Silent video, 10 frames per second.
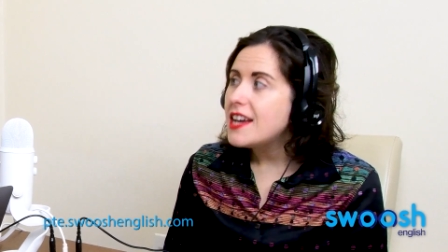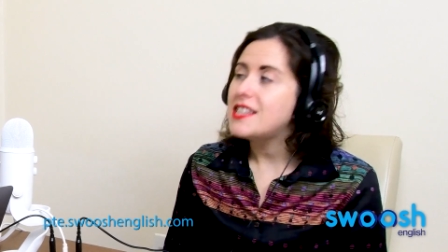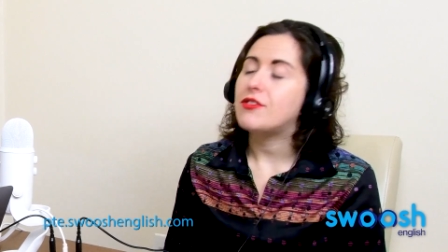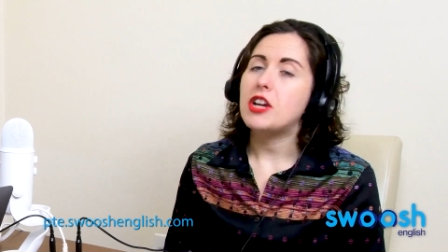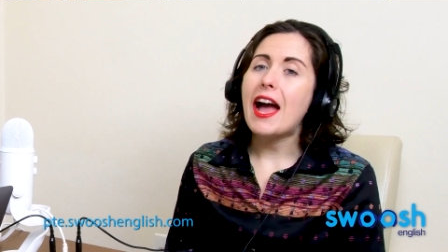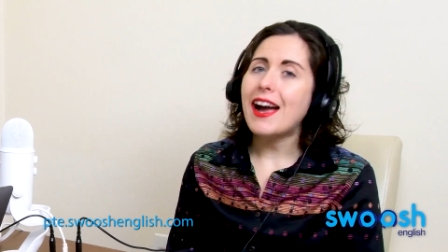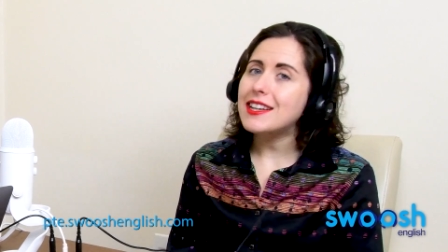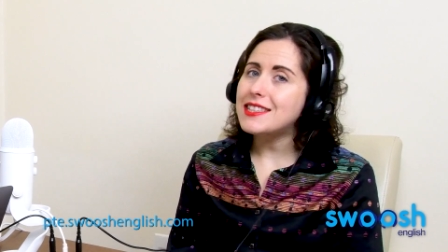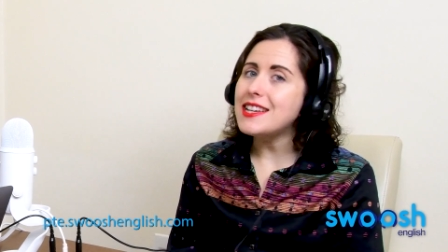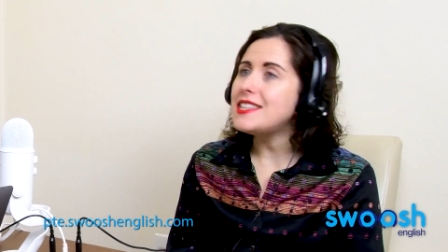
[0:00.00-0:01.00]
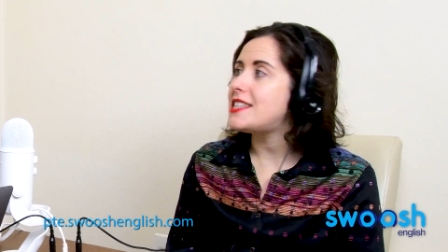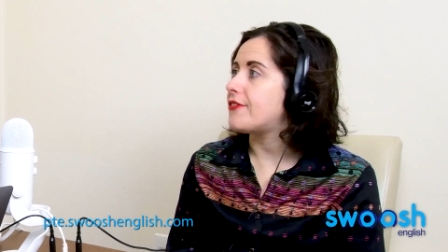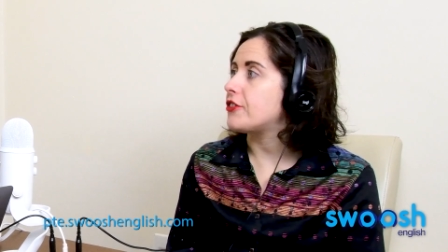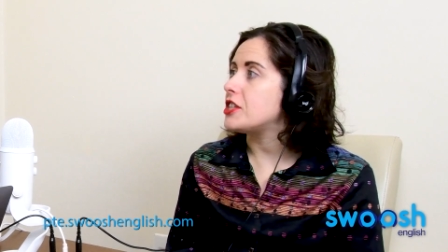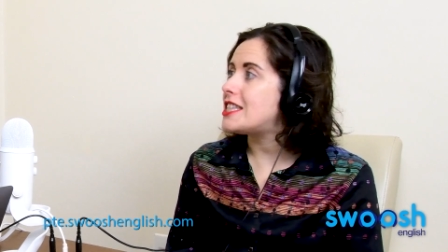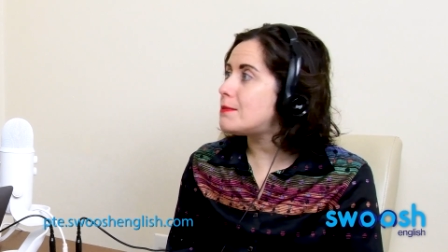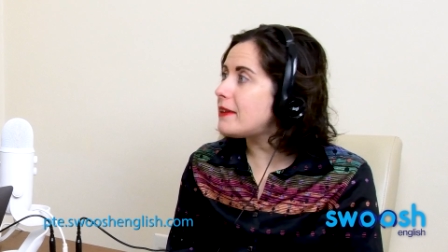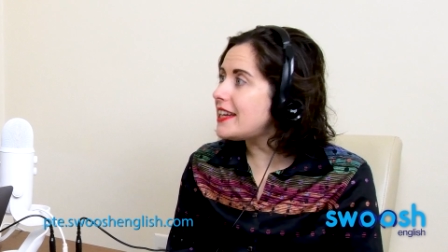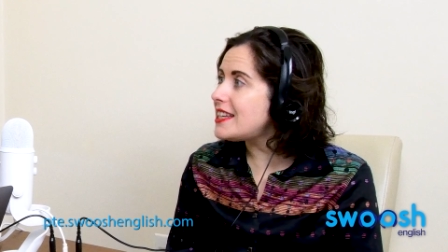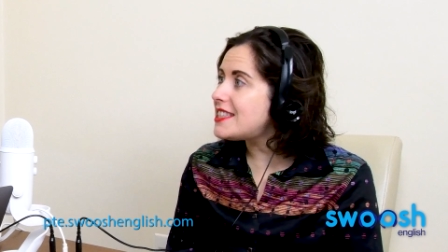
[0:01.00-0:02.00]
different accents, different
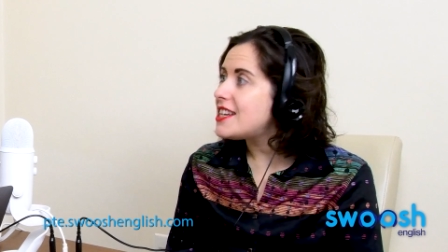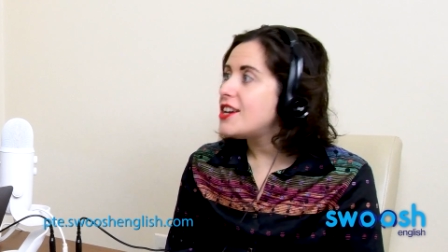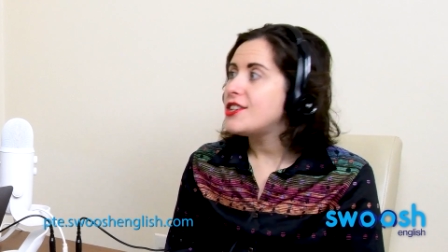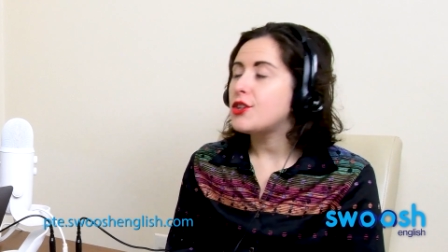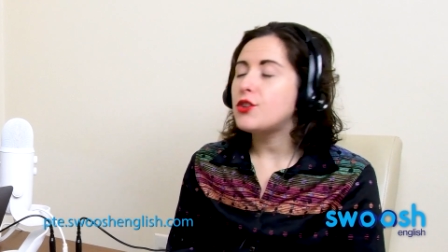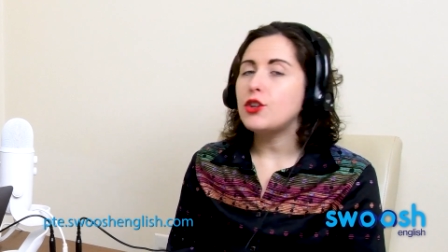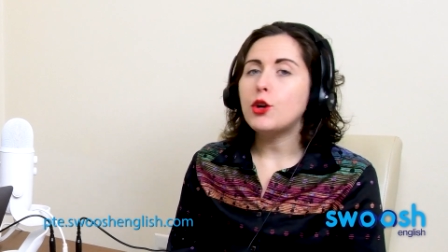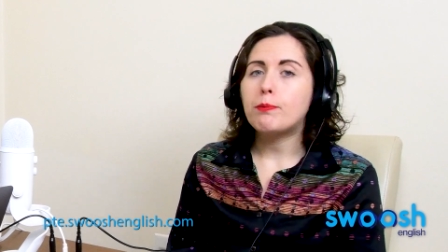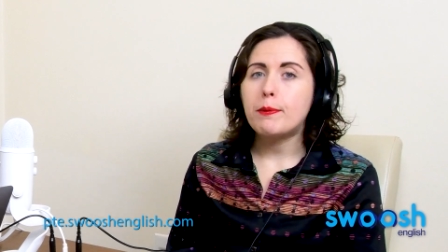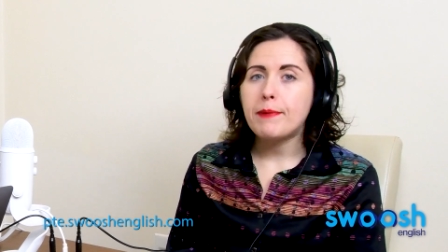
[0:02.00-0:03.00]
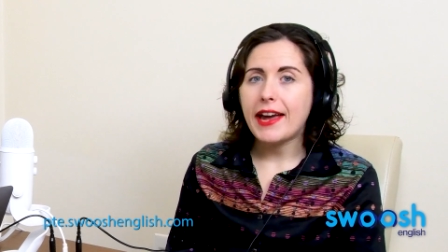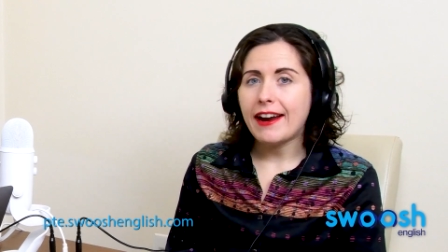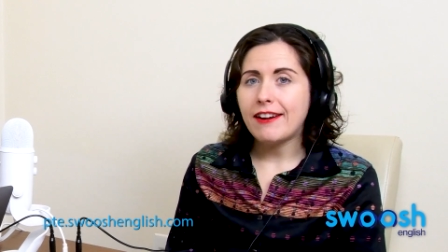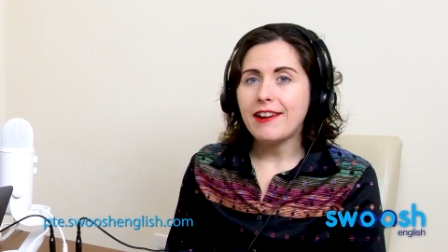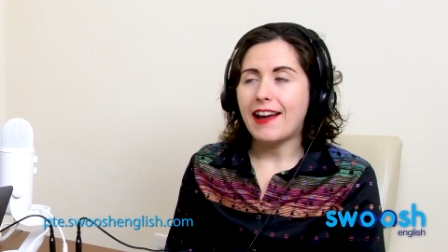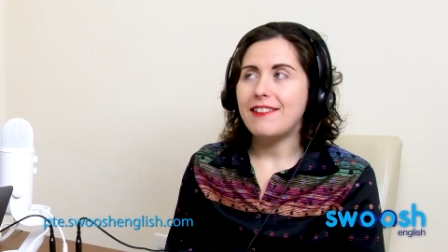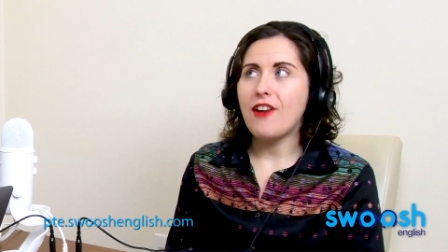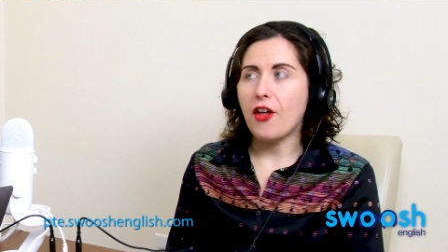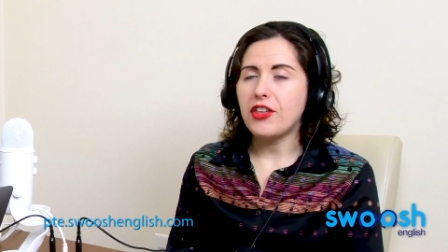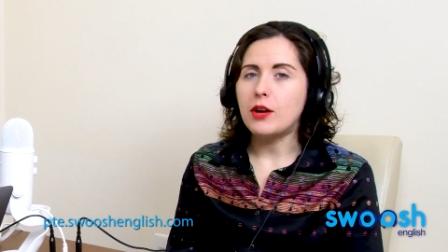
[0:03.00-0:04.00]
speeds, so that you're prepared and
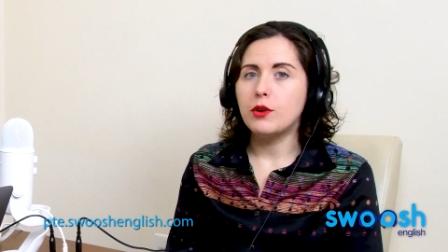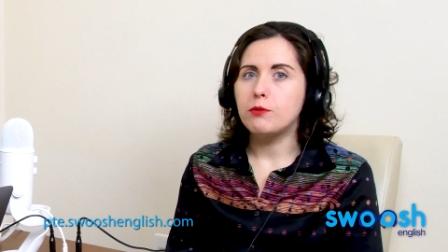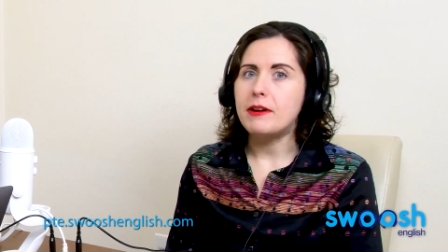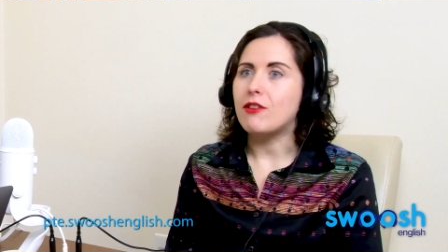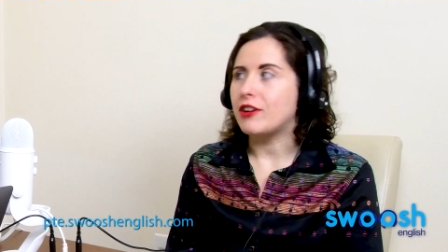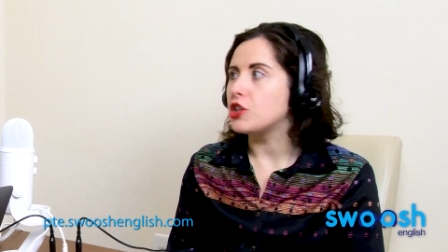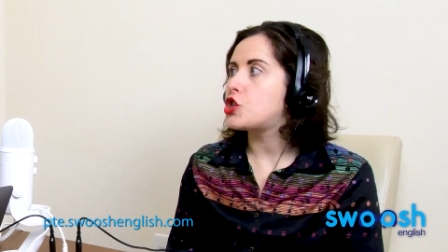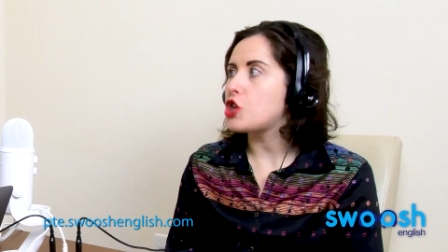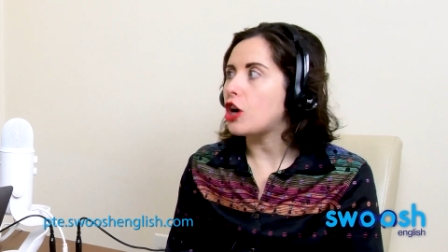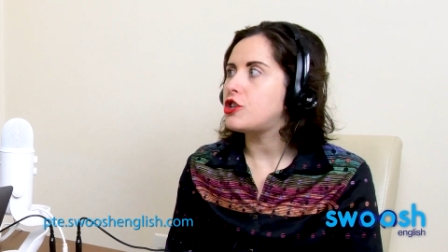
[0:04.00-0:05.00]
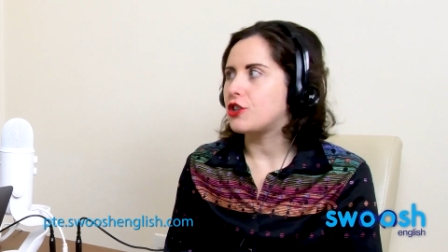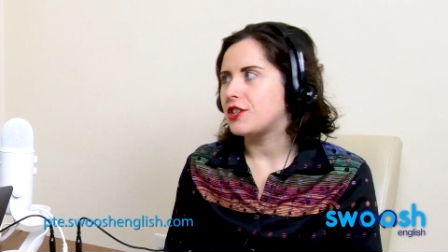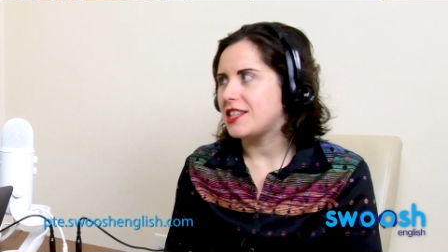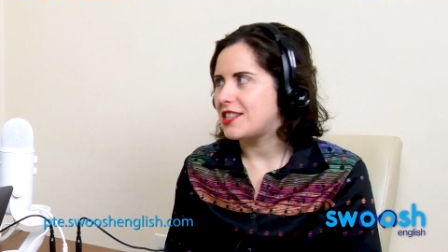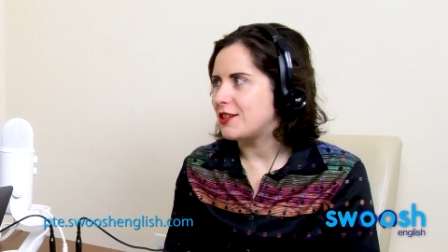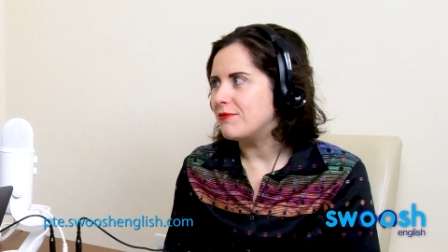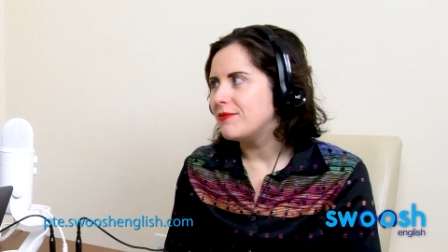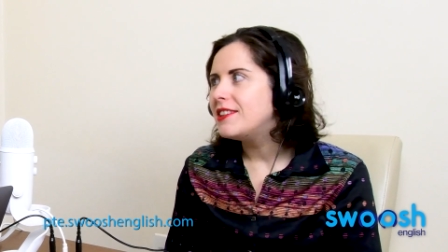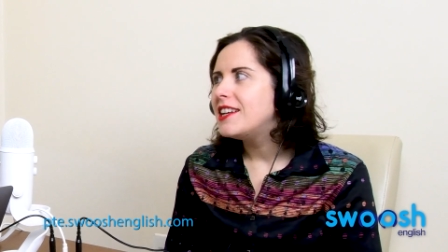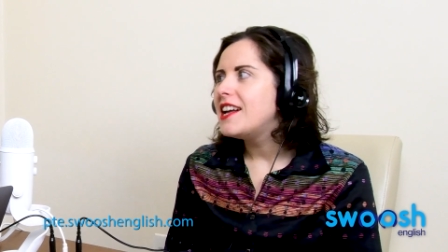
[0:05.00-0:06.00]
nothing will be a real shock to your
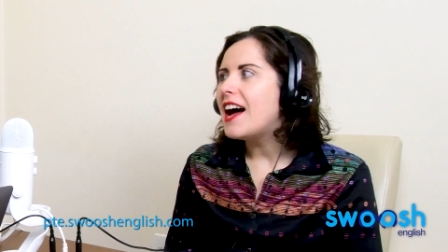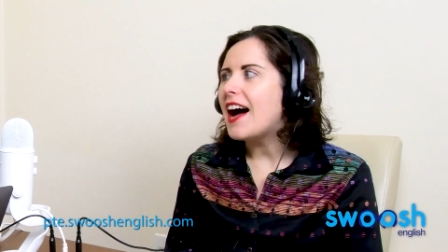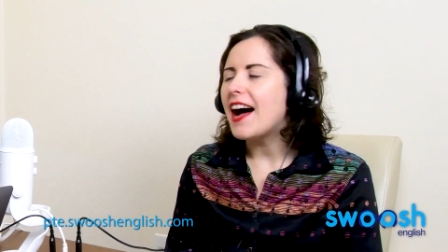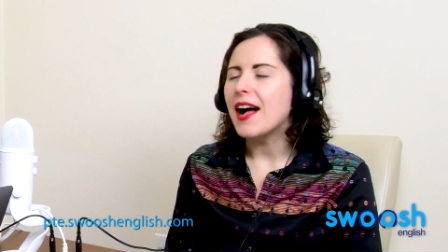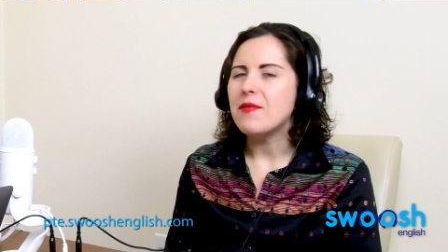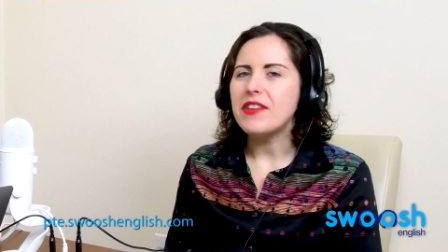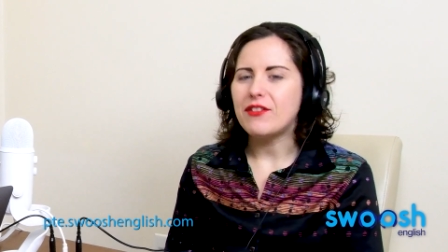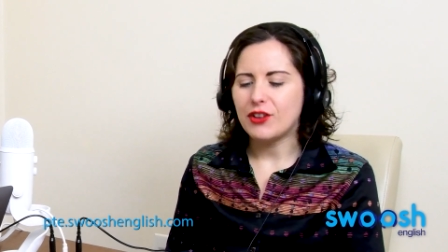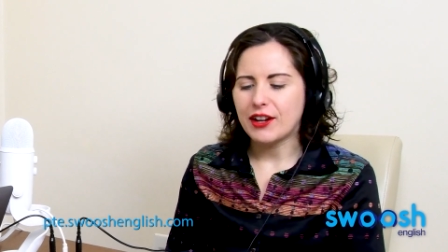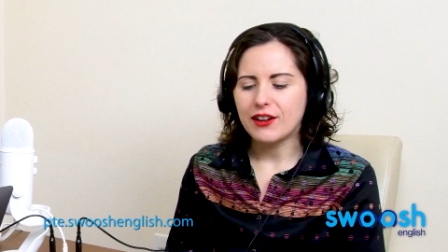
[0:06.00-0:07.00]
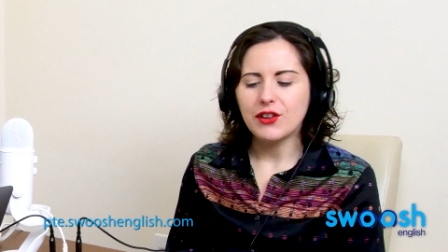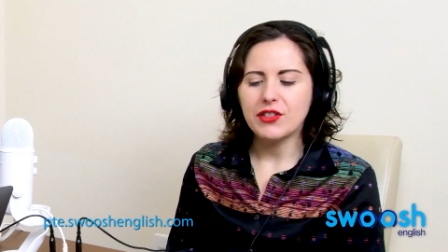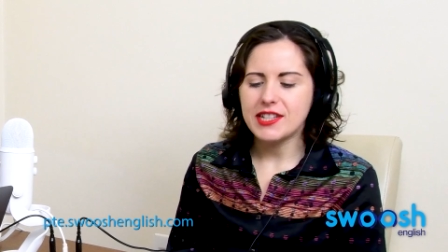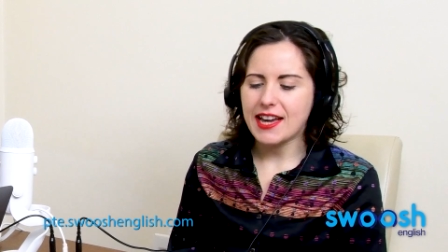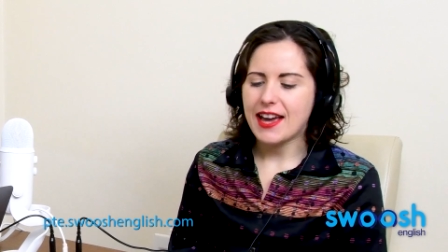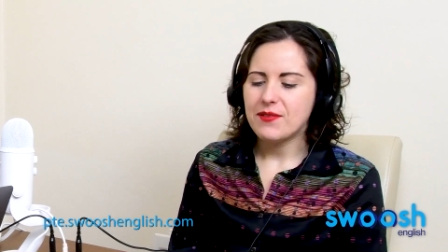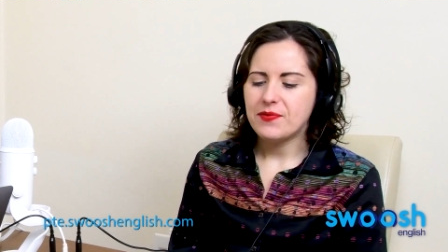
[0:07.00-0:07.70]
system if you hear it on the day.